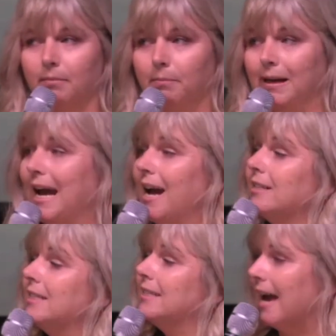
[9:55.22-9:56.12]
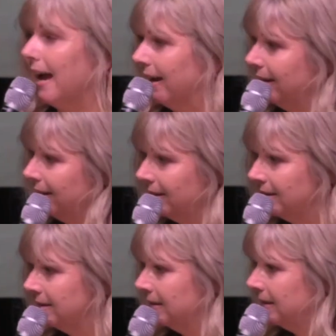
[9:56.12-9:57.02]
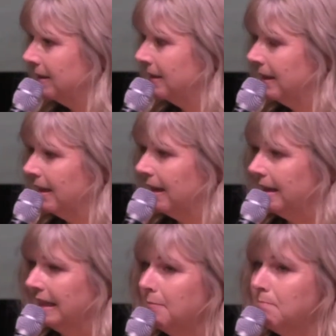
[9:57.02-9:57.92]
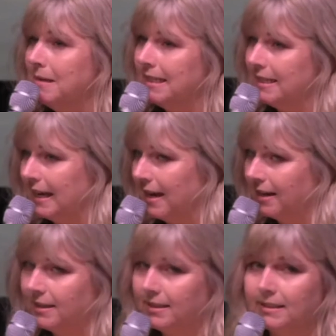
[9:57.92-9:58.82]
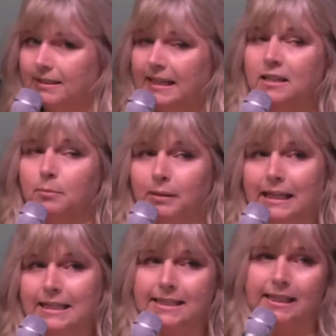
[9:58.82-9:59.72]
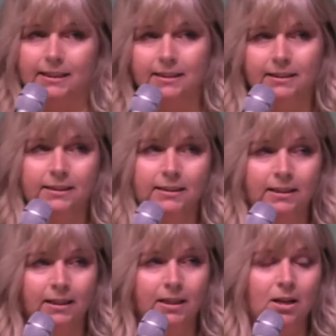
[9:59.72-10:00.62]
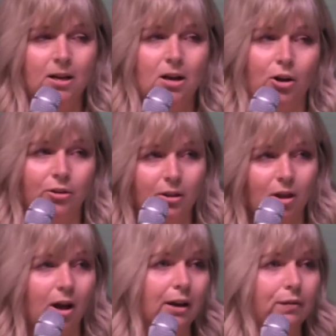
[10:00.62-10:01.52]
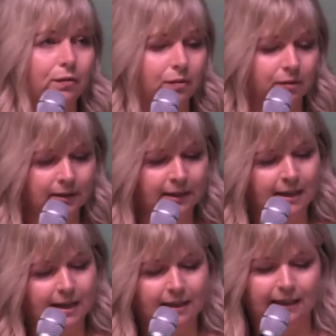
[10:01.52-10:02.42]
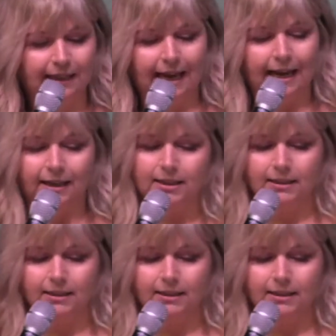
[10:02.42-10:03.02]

But how sad that he missed out in the blessing on the life that he had